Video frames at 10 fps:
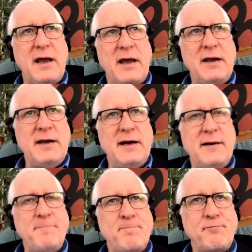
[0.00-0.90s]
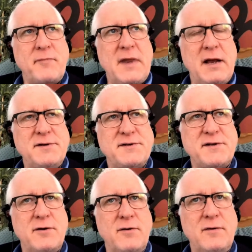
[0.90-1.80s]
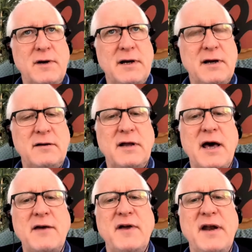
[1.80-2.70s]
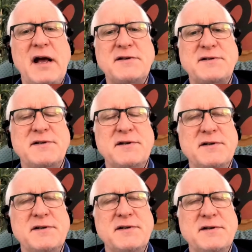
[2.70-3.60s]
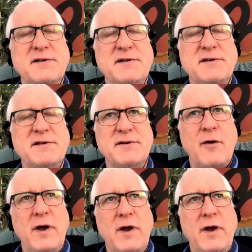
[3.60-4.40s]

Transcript: and um, and so uh, a lot of it has to do